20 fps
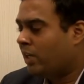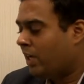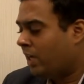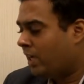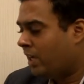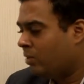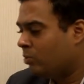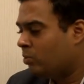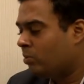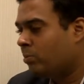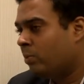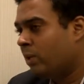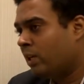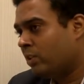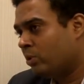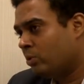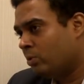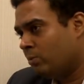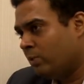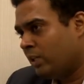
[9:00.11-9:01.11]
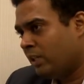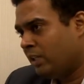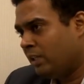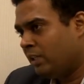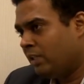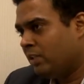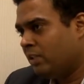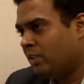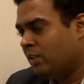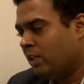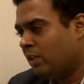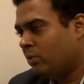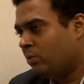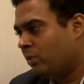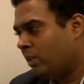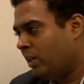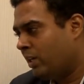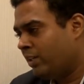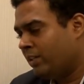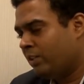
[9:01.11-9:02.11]
I have to pass through my year, I have to
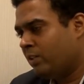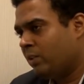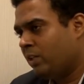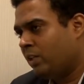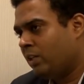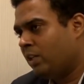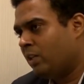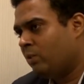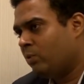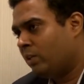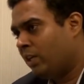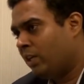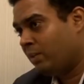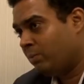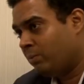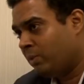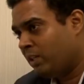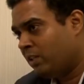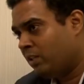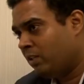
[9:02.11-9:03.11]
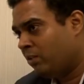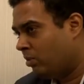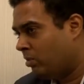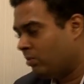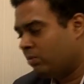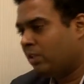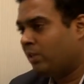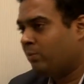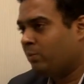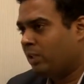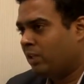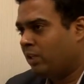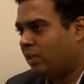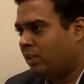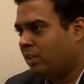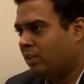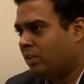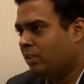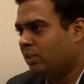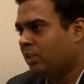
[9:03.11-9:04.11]
get a grade, I have to a medal or something like
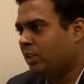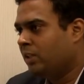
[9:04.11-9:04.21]
that.